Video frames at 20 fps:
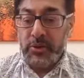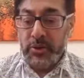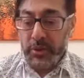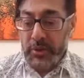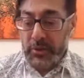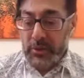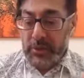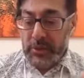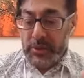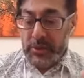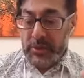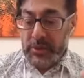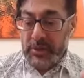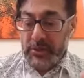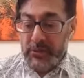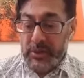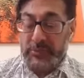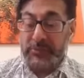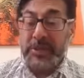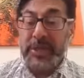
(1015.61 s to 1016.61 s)
You know,
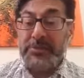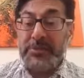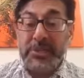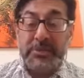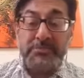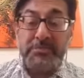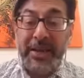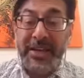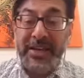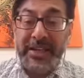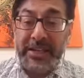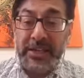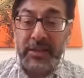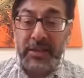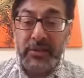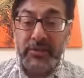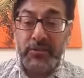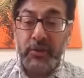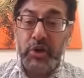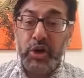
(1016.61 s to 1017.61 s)
sometimes it's money.
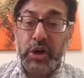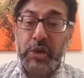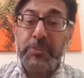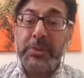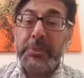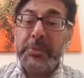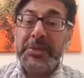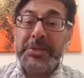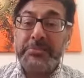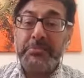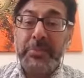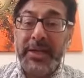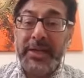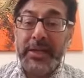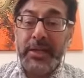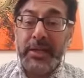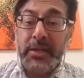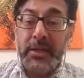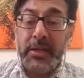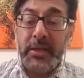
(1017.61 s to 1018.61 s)
For a lot of people, it's
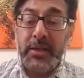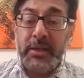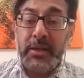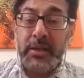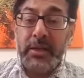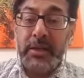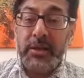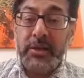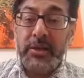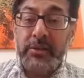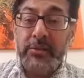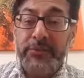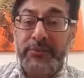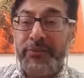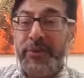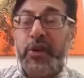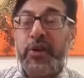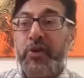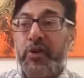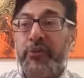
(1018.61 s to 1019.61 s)
money.
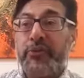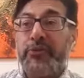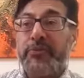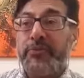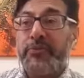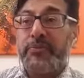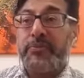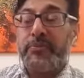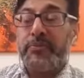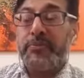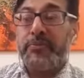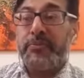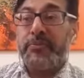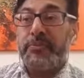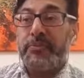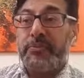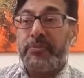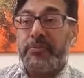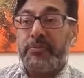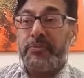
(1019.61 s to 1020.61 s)
Fear of
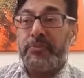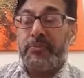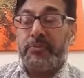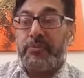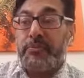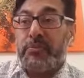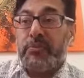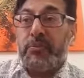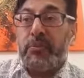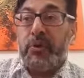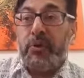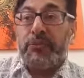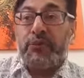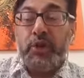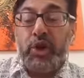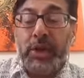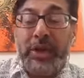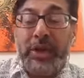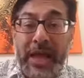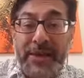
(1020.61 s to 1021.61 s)
of
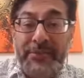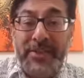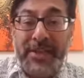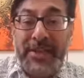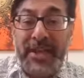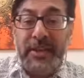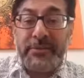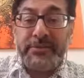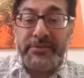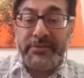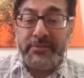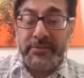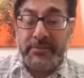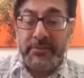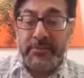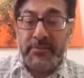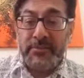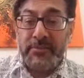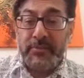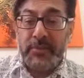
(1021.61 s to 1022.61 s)
having enough,
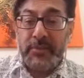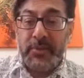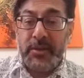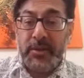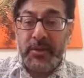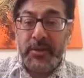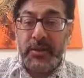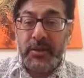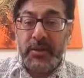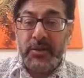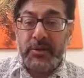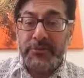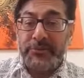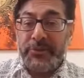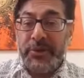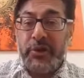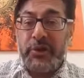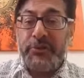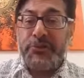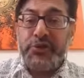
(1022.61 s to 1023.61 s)

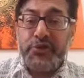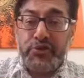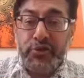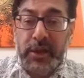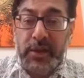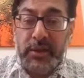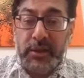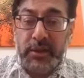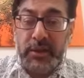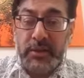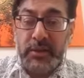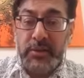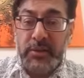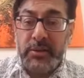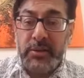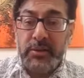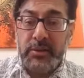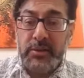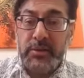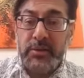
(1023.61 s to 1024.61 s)
fear of struggle,
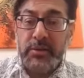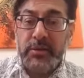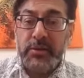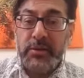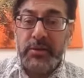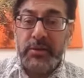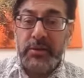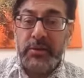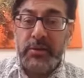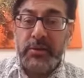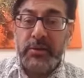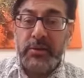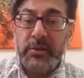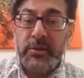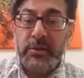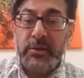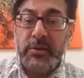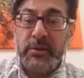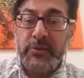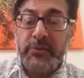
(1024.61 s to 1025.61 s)

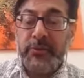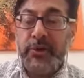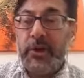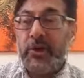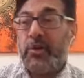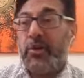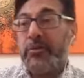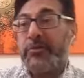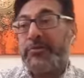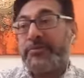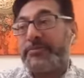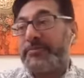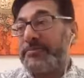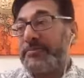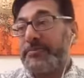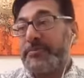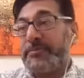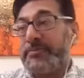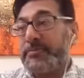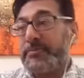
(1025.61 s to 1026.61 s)
fear of
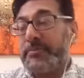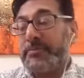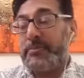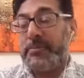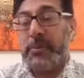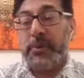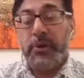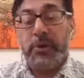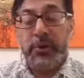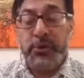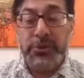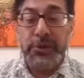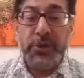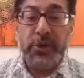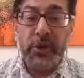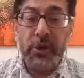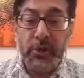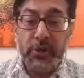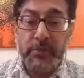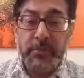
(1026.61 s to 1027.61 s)
losing
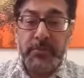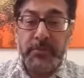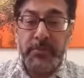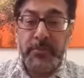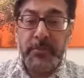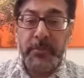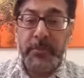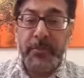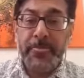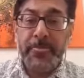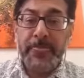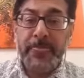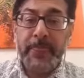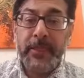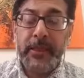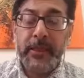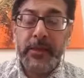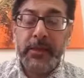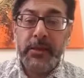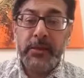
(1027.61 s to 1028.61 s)
your home,
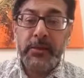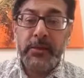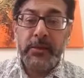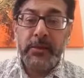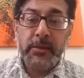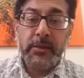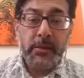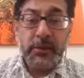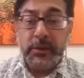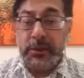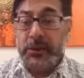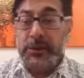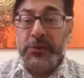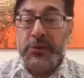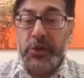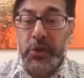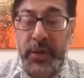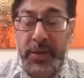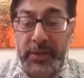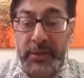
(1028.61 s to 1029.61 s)

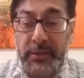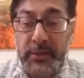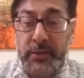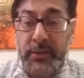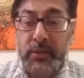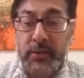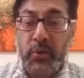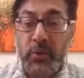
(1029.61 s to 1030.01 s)
losing your health.